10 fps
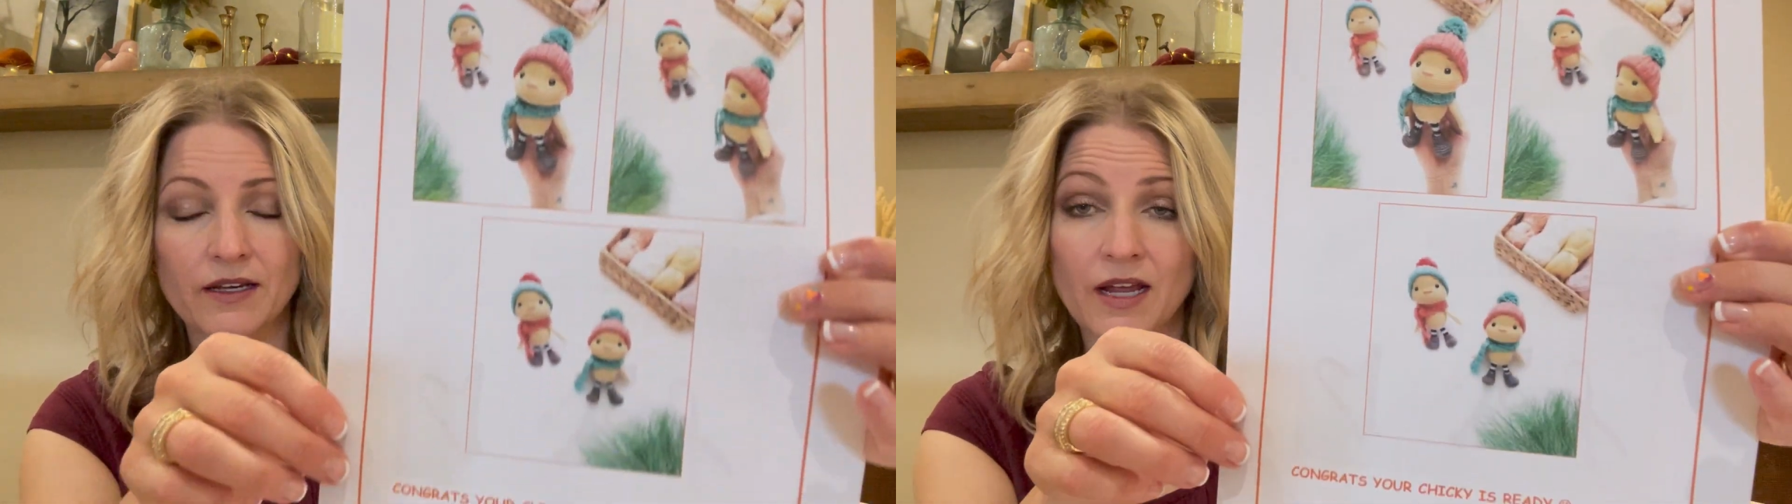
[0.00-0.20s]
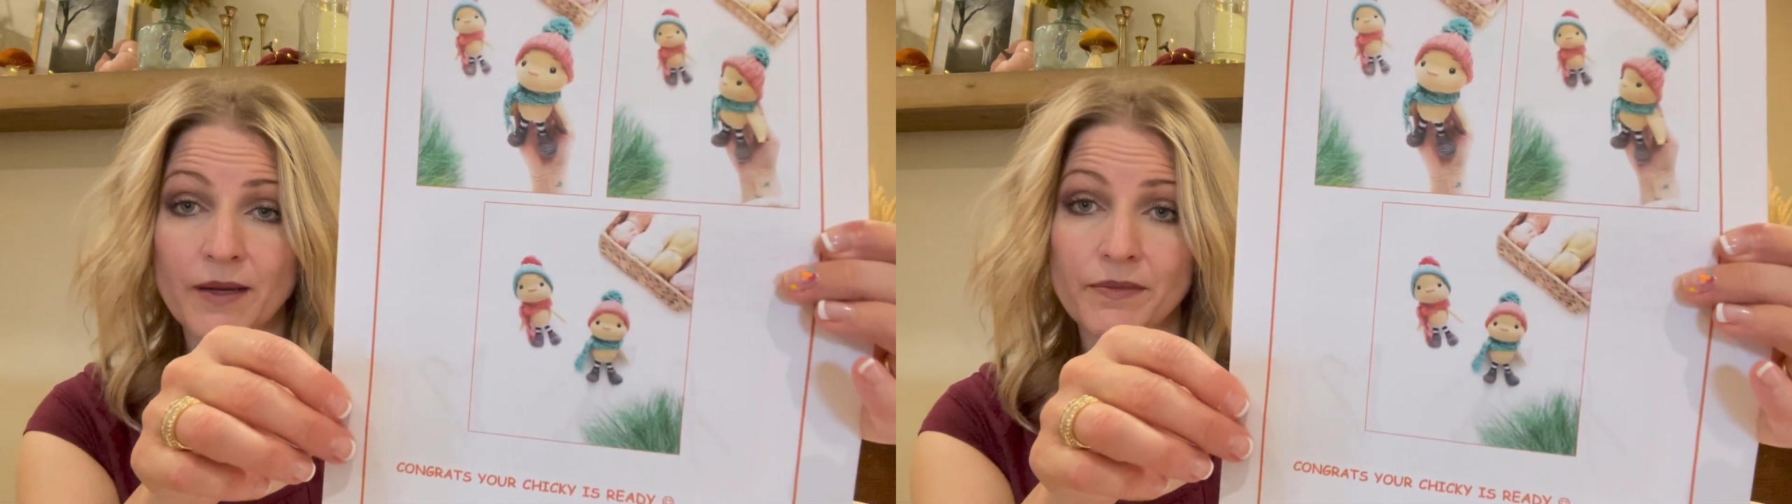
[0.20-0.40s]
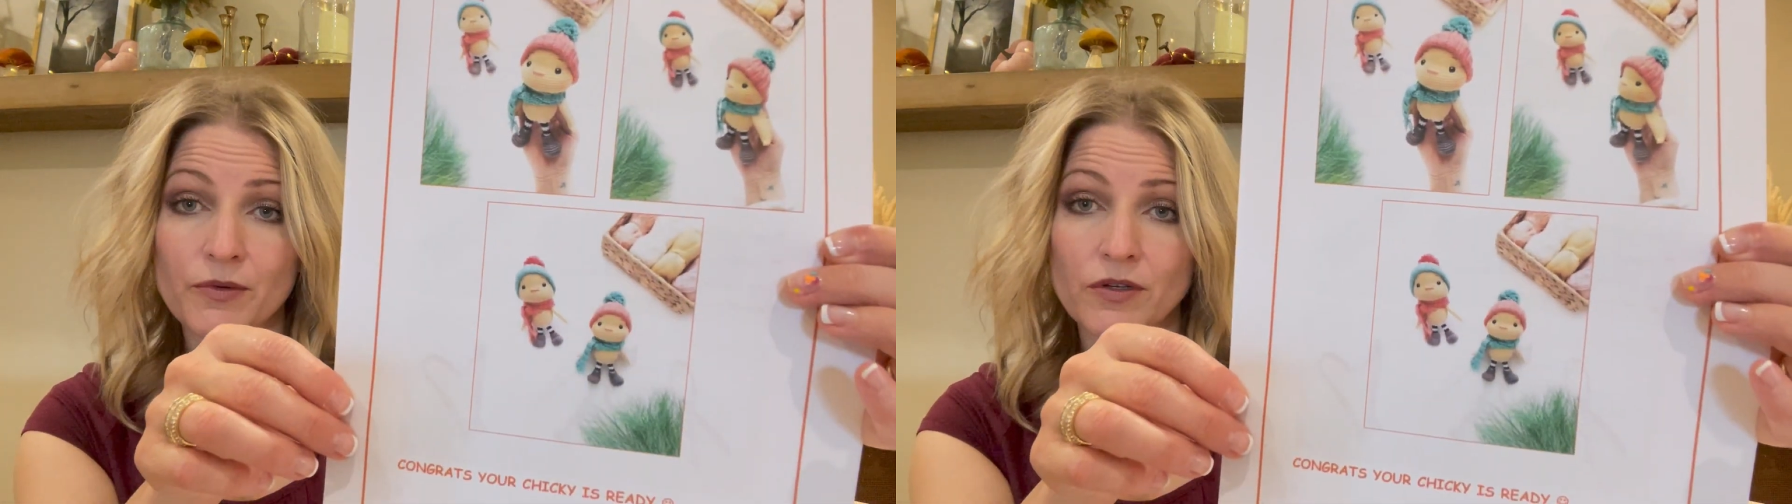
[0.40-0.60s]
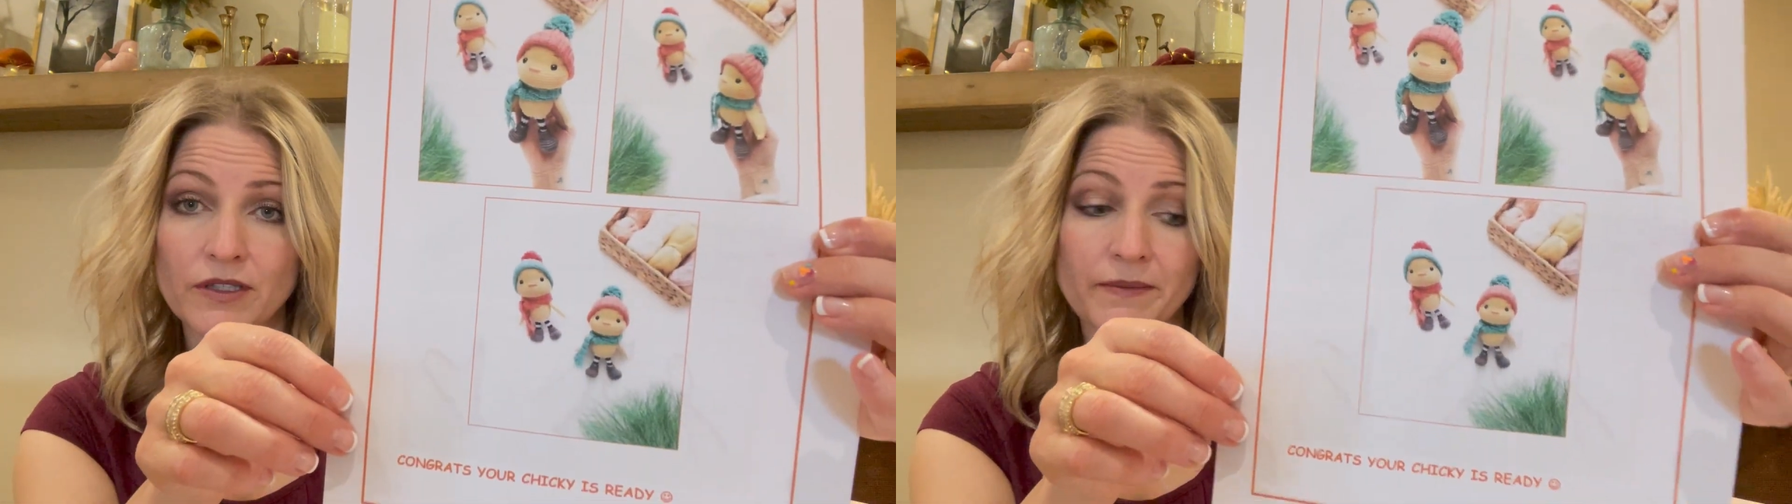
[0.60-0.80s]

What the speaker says: I'm thrilled. I'm